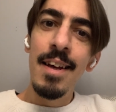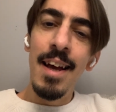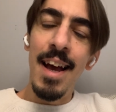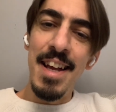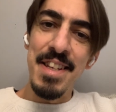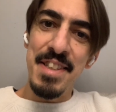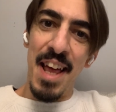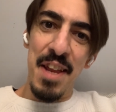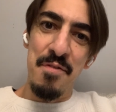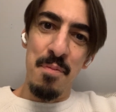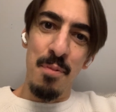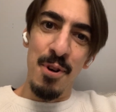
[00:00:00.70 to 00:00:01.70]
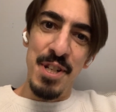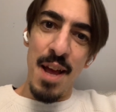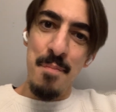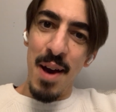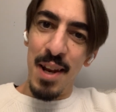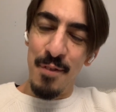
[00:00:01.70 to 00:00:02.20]
Hey, it's Danny from
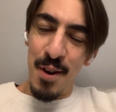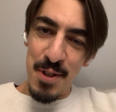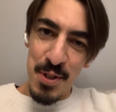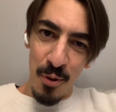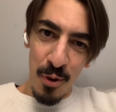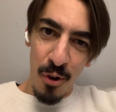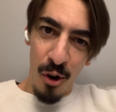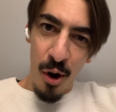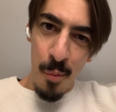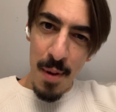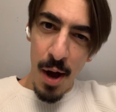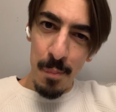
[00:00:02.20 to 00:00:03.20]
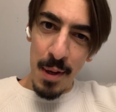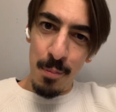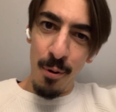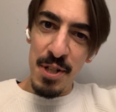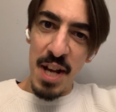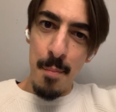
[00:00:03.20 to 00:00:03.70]
projectmanaverse.com, helping
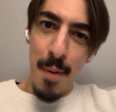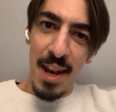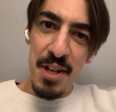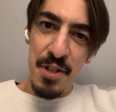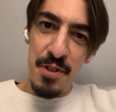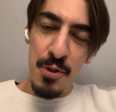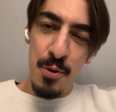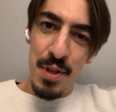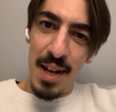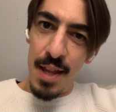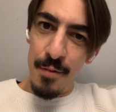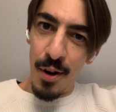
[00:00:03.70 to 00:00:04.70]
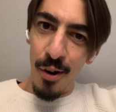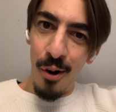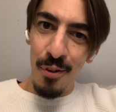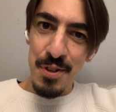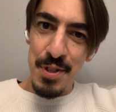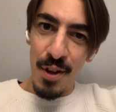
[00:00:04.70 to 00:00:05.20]
project managers to deliver
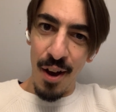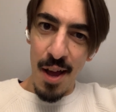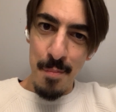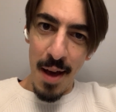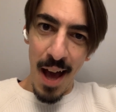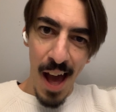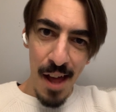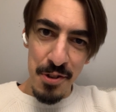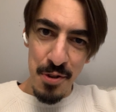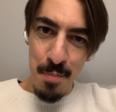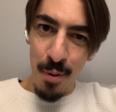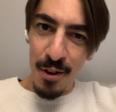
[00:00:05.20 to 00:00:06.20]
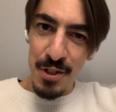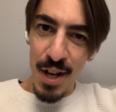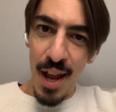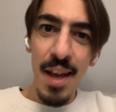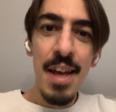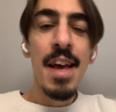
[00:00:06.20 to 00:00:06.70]
on time and to
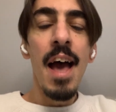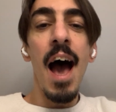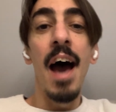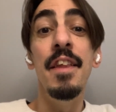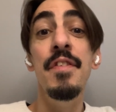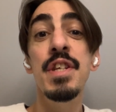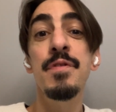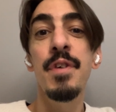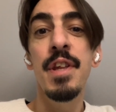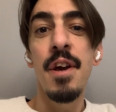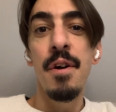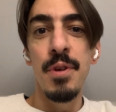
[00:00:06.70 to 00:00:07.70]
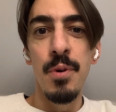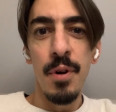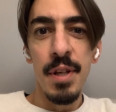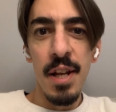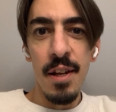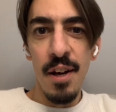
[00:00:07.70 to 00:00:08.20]
budget. And in this video, you're going
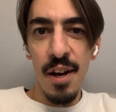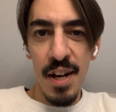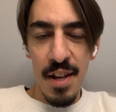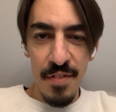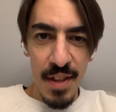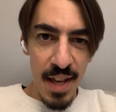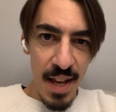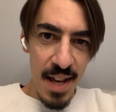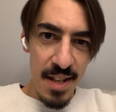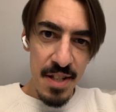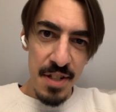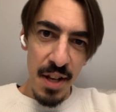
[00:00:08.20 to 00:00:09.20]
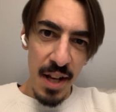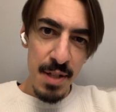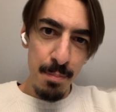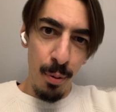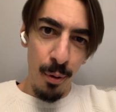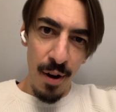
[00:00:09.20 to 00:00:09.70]
to learn the
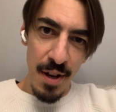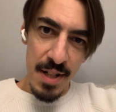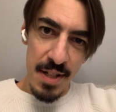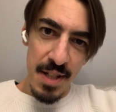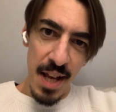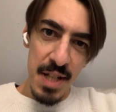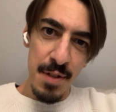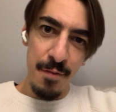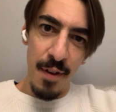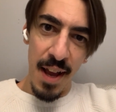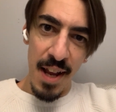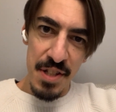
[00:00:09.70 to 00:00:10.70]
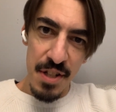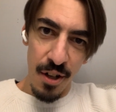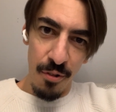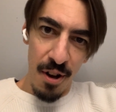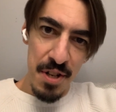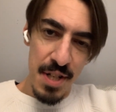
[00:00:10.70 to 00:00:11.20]
6-point test phase
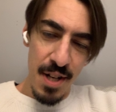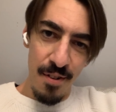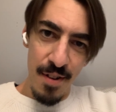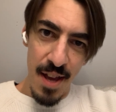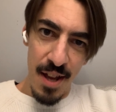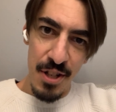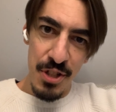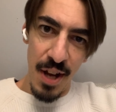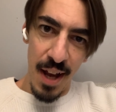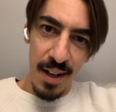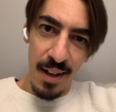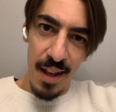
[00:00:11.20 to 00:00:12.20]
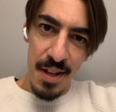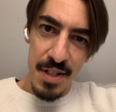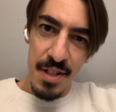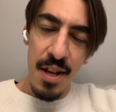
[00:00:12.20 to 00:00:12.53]
criteria checklist.